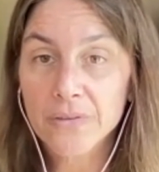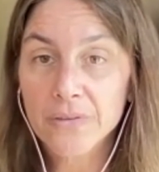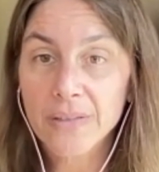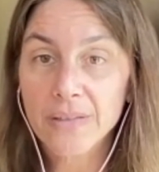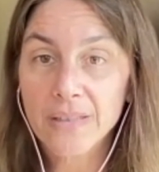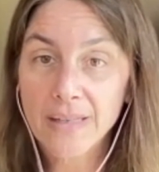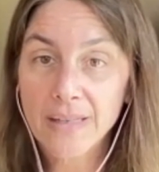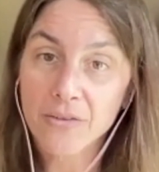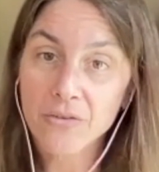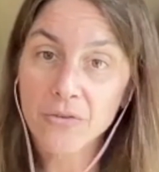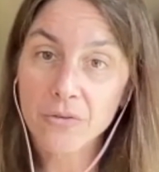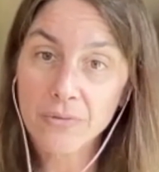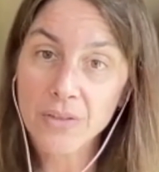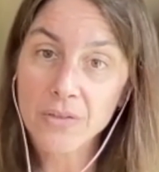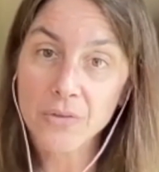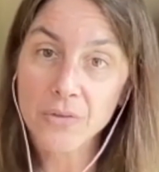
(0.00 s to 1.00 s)
in the natural
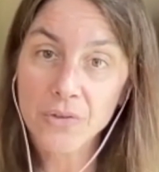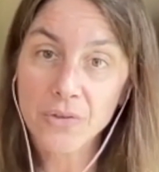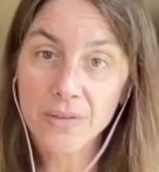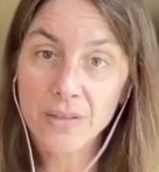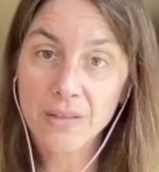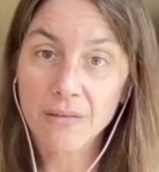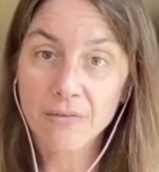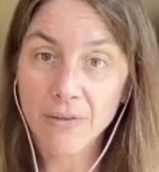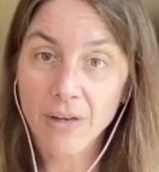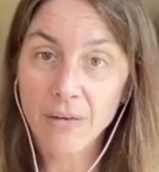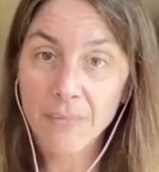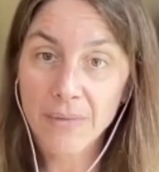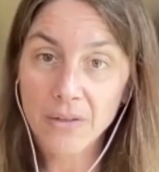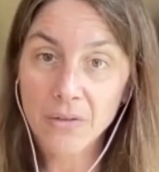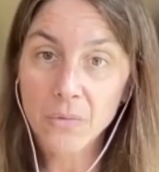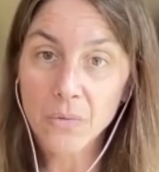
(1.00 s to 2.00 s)
resources and
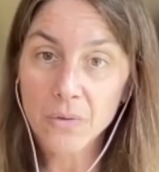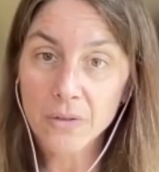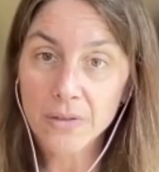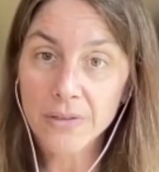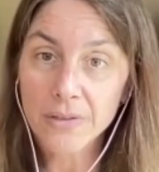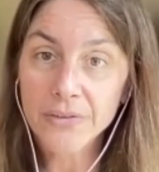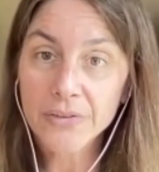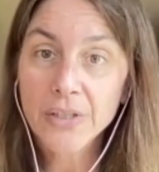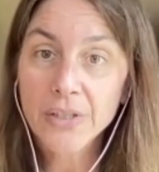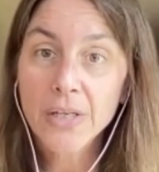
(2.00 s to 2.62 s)
environmental world.